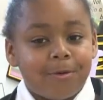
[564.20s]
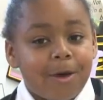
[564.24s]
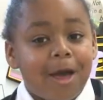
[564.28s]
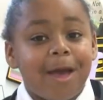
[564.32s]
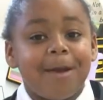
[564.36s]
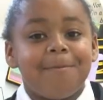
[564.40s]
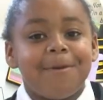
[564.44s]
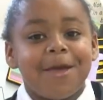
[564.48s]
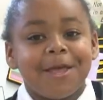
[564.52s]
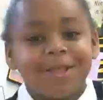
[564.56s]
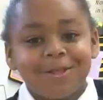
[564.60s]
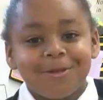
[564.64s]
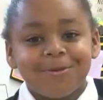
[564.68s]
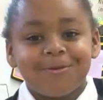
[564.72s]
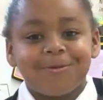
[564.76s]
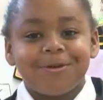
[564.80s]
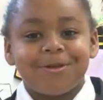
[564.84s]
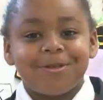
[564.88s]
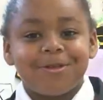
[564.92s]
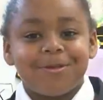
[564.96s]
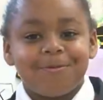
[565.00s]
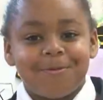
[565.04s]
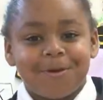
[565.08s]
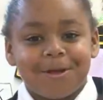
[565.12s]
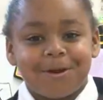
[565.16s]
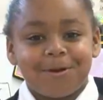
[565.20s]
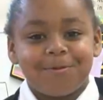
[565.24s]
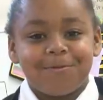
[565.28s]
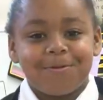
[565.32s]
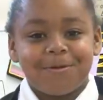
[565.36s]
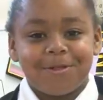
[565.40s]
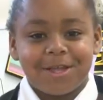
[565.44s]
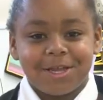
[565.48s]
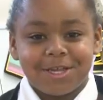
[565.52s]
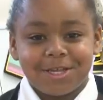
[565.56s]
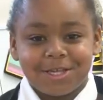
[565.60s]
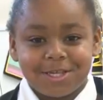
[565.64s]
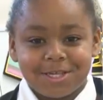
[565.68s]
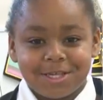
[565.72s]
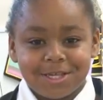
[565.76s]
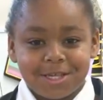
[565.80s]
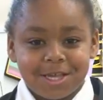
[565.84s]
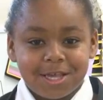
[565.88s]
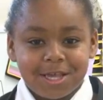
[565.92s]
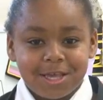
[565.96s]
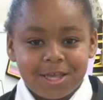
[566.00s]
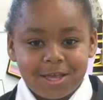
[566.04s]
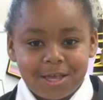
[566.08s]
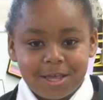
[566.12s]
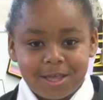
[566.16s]
I made the world a better
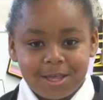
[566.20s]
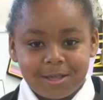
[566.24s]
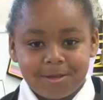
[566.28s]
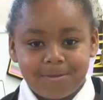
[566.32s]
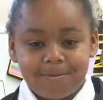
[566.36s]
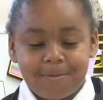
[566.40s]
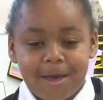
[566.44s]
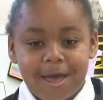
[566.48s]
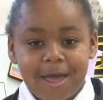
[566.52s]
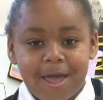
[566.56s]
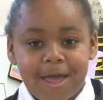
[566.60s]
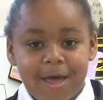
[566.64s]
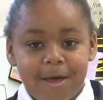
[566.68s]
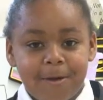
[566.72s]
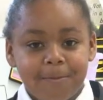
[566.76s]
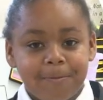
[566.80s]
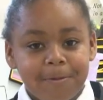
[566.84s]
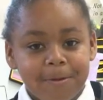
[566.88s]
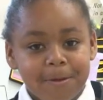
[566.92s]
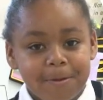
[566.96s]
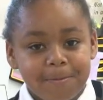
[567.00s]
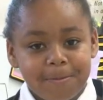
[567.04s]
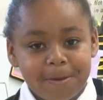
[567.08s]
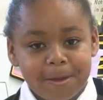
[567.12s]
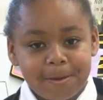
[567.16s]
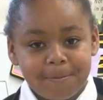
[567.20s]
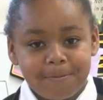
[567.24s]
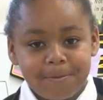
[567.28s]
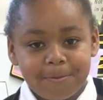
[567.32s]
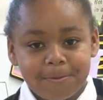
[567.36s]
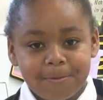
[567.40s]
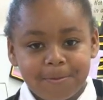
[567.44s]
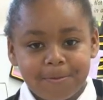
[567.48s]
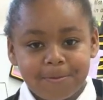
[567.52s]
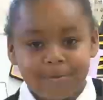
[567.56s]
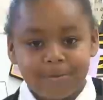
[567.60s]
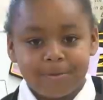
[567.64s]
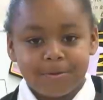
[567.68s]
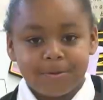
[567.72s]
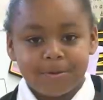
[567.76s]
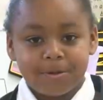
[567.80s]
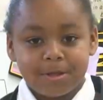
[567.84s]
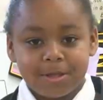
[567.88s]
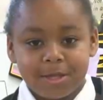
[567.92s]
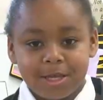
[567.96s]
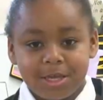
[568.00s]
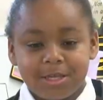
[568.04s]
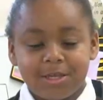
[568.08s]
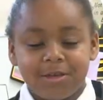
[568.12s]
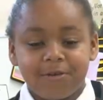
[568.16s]
place is by helping people
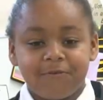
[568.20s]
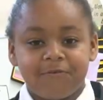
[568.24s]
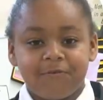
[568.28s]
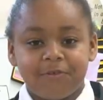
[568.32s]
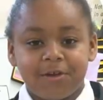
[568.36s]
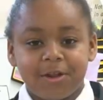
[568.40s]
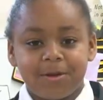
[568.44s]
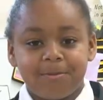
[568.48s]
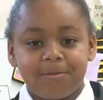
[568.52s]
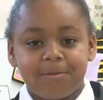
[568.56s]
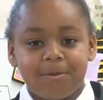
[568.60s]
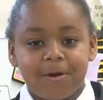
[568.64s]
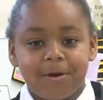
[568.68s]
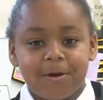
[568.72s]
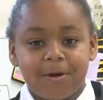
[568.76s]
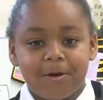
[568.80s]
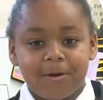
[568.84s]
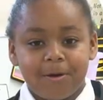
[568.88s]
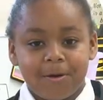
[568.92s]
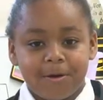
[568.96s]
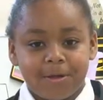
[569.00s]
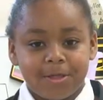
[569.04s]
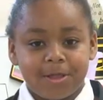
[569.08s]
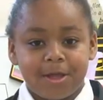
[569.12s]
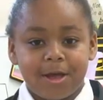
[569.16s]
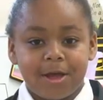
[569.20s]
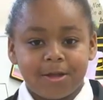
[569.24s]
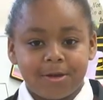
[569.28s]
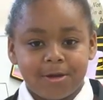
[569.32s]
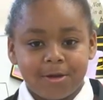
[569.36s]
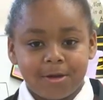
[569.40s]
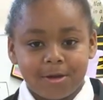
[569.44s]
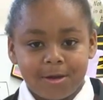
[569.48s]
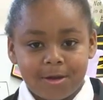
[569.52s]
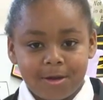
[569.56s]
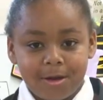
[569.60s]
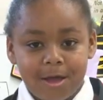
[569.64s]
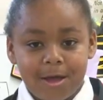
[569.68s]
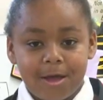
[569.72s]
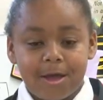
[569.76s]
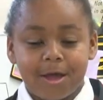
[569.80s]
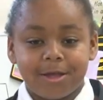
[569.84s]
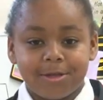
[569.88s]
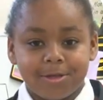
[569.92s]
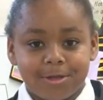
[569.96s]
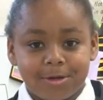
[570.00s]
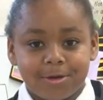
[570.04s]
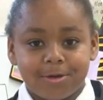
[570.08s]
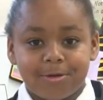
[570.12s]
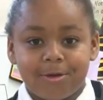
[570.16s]
lead to freedom on the under,
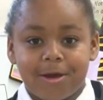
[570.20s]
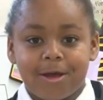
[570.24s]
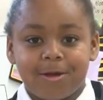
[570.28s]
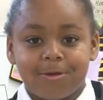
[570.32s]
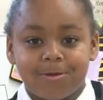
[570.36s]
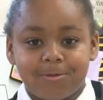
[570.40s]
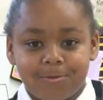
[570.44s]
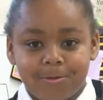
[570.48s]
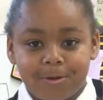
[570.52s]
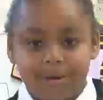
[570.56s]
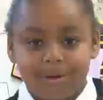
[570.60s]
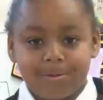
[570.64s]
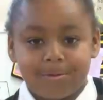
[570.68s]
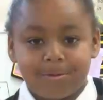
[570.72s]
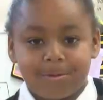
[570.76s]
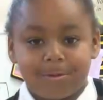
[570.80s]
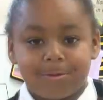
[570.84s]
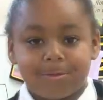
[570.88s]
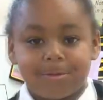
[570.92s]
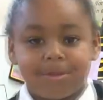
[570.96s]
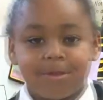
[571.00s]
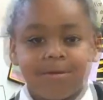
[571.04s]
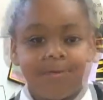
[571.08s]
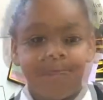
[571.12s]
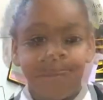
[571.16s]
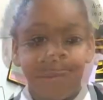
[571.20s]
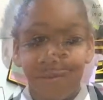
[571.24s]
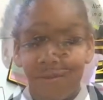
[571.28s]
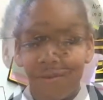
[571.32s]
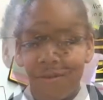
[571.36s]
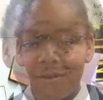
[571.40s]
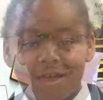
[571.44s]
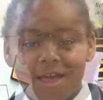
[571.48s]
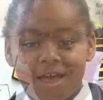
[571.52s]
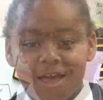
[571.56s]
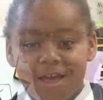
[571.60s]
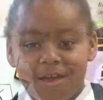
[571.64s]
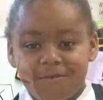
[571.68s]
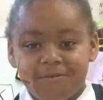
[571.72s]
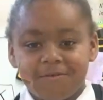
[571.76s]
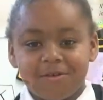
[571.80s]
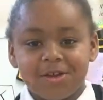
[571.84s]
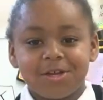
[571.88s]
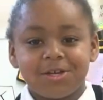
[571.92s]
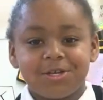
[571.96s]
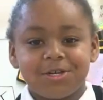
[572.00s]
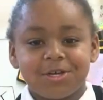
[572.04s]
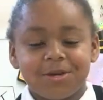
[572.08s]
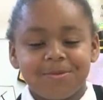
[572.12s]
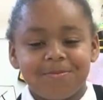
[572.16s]
Underground Railroad.
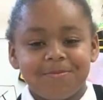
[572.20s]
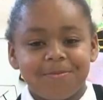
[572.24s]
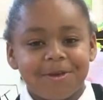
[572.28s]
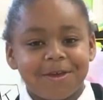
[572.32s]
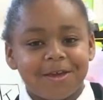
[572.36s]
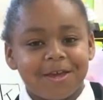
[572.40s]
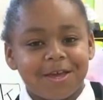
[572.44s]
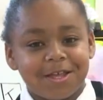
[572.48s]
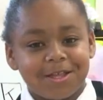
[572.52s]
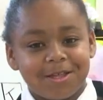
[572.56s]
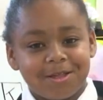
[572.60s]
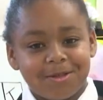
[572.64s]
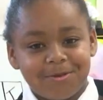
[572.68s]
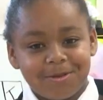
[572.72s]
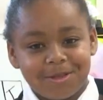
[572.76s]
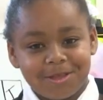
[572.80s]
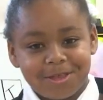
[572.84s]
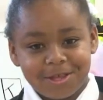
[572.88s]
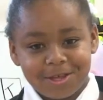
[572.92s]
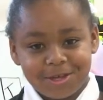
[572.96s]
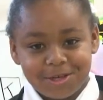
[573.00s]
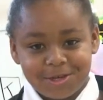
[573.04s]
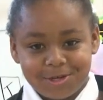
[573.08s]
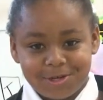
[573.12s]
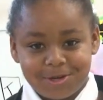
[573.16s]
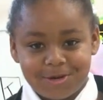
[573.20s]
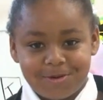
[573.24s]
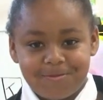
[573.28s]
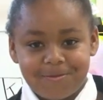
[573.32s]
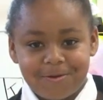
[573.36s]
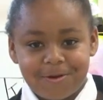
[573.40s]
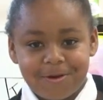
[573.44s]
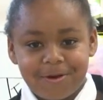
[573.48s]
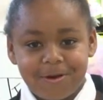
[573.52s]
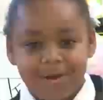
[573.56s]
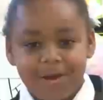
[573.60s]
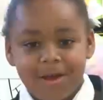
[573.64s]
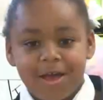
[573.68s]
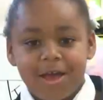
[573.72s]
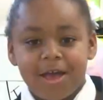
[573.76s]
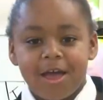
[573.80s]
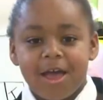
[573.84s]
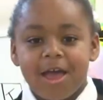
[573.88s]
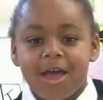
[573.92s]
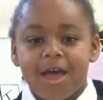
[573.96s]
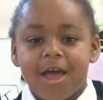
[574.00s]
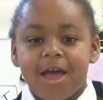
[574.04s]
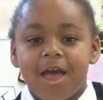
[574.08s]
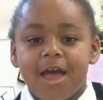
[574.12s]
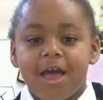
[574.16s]
Every dream begins with a dreamer.
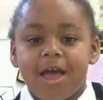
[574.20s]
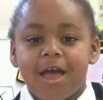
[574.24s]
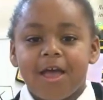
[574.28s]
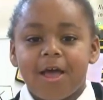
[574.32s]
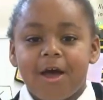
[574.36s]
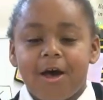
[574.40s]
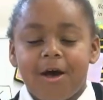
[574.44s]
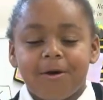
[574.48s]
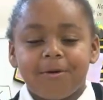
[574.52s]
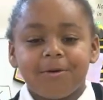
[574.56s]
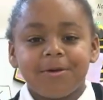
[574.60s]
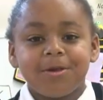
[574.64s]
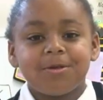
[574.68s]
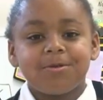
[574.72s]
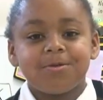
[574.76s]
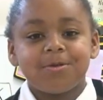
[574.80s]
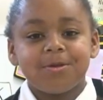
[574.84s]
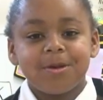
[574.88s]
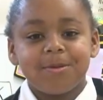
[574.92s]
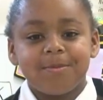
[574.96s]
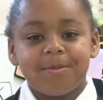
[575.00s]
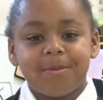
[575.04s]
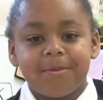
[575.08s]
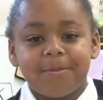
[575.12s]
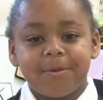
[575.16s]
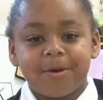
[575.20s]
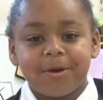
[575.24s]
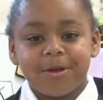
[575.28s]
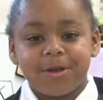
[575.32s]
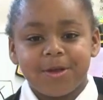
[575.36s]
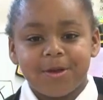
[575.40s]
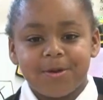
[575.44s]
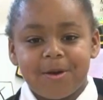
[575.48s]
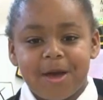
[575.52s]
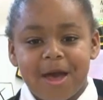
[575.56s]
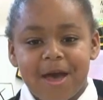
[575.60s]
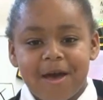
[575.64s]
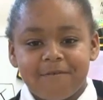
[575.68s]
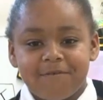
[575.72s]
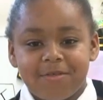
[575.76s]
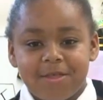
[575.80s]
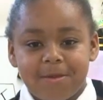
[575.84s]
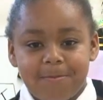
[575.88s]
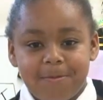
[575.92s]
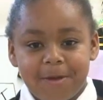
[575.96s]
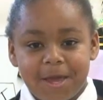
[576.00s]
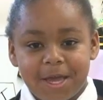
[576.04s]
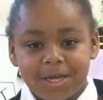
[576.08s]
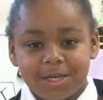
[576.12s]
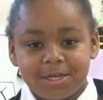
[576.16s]
Always remember you have
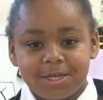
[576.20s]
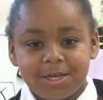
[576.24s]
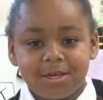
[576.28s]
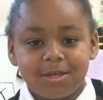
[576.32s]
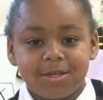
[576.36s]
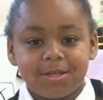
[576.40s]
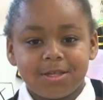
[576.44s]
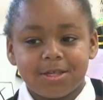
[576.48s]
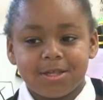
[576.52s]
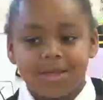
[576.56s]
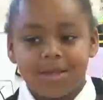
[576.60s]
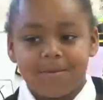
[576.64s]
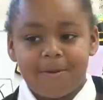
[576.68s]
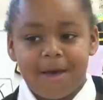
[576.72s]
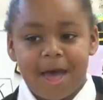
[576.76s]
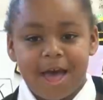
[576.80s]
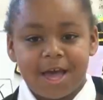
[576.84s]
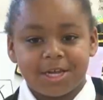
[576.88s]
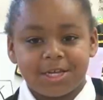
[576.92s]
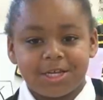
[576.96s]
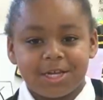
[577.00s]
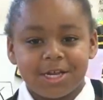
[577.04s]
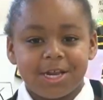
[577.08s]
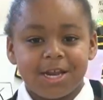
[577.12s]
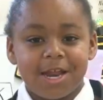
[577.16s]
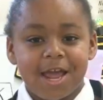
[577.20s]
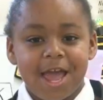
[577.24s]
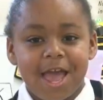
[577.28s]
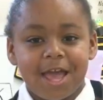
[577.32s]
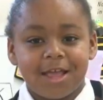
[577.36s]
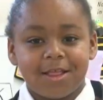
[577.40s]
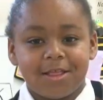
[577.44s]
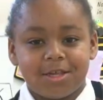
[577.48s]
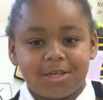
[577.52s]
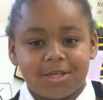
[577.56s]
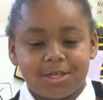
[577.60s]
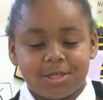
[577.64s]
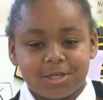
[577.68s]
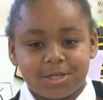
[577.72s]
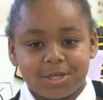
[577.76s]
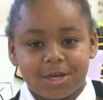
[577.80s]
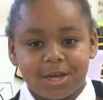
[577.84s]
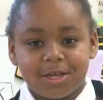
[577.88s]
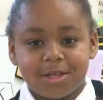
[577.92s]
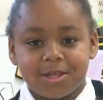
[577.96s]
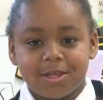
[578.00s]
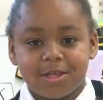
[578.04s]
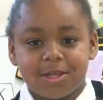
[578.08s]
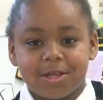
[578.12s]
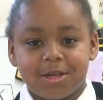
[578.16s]
the patience, the passion, and the
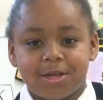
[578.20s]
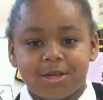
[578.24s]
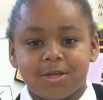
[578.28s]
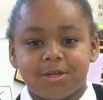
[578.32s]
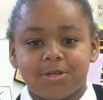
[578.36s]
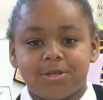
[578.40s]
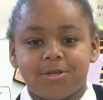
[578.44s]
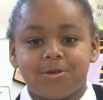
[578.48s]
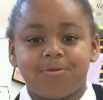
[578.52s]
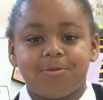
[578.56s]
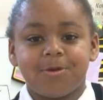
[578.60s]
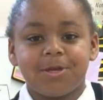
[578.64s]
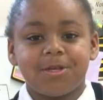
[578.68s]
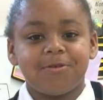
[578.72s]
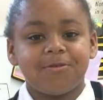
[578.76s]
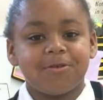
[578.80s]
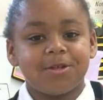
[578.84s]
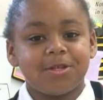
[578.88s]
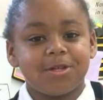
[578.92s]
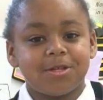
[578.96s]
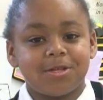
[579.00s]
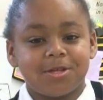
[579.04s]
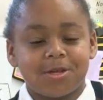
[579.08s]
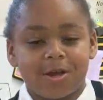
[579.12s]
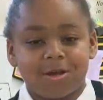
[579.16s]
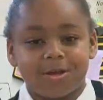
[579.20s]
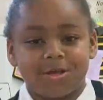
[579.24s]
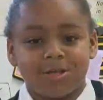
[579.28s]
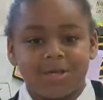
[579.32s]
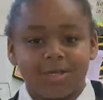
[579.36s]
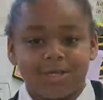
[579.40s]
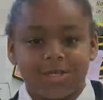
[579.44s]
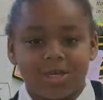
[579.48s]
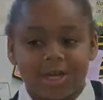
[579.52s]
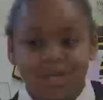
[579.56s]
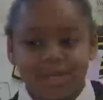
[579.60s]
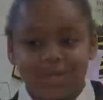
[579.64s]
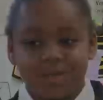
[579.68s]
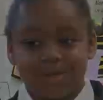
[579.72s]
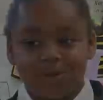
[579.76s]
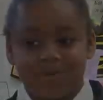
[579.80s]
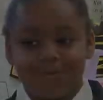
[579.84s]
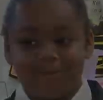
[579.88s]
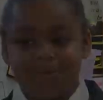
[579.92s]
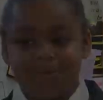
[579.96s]
strength to reach for the stars to change the